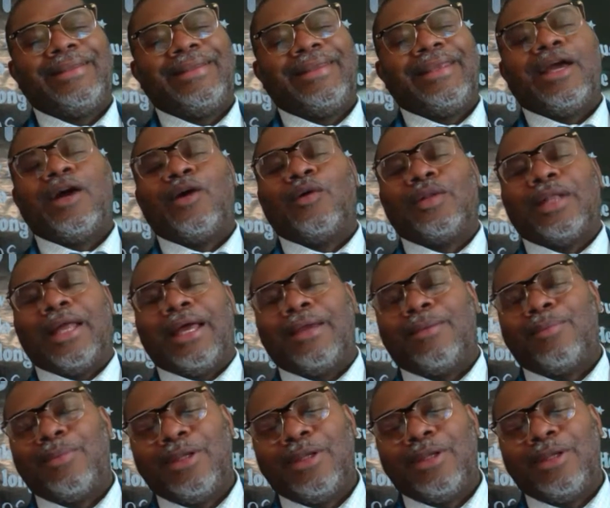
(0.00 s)
Y'all don't
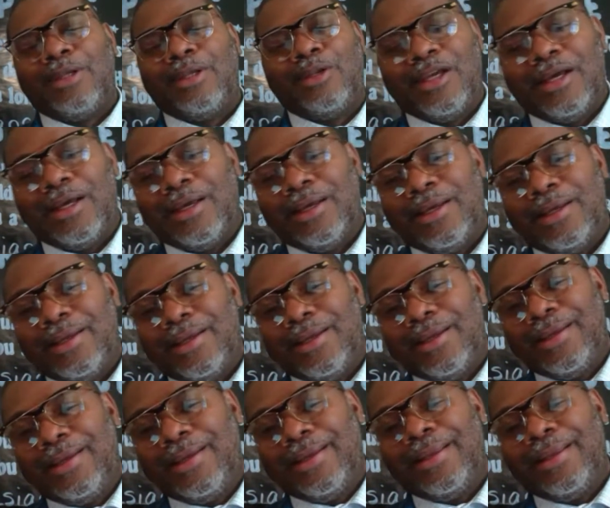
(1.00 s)
like me, do
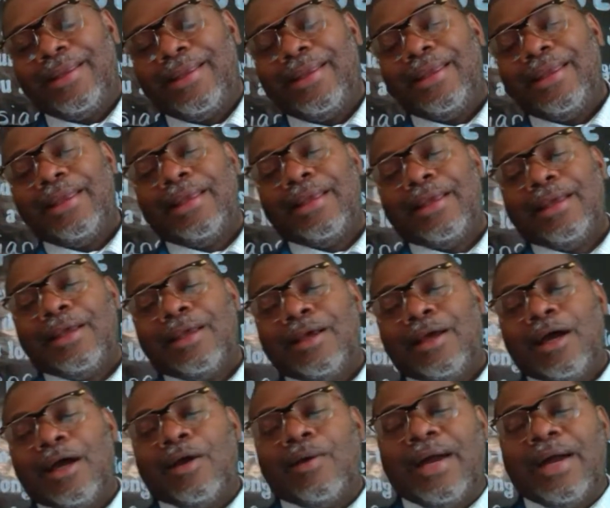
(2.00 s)
y'all?
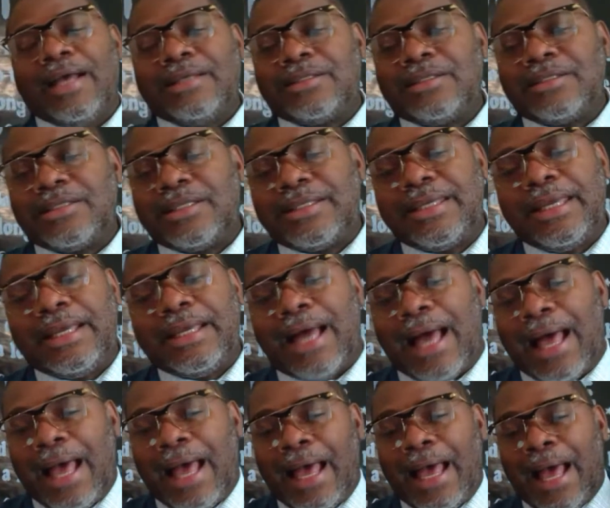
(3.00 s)
All right, Sister
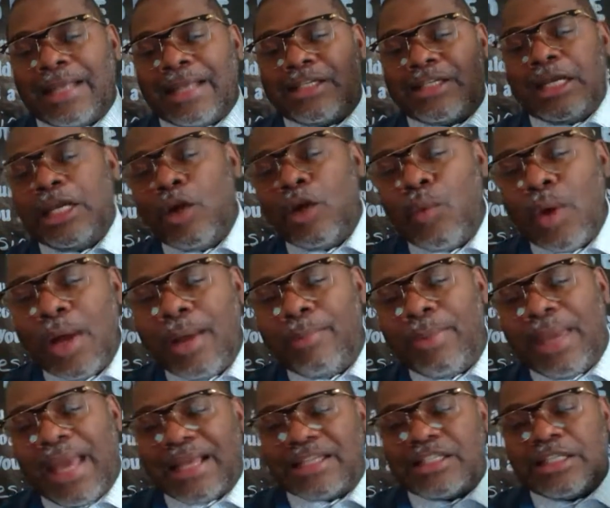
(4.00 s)
Tika, I, I, see you
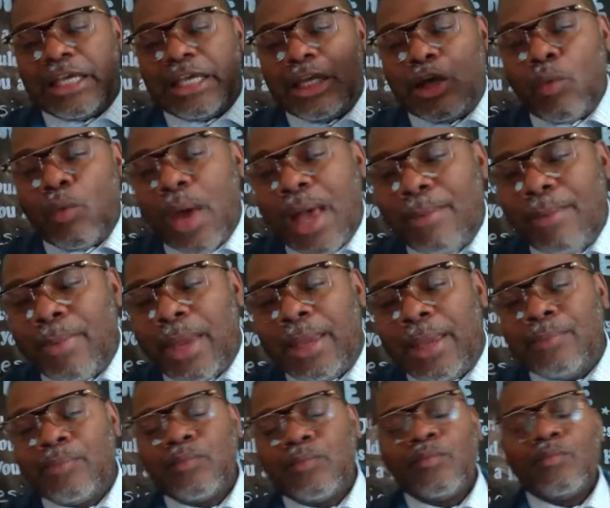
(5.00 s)
with me. I see you with
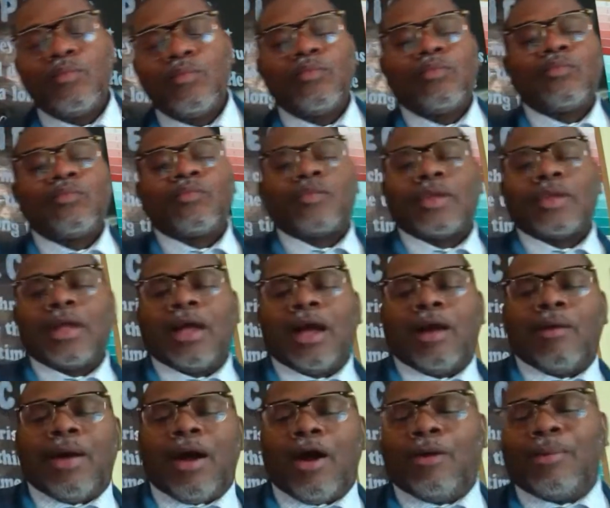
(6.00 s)
me.
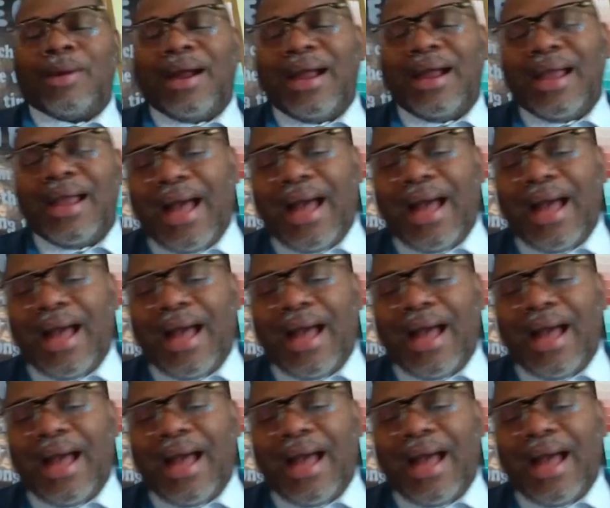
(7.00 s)
all, all right,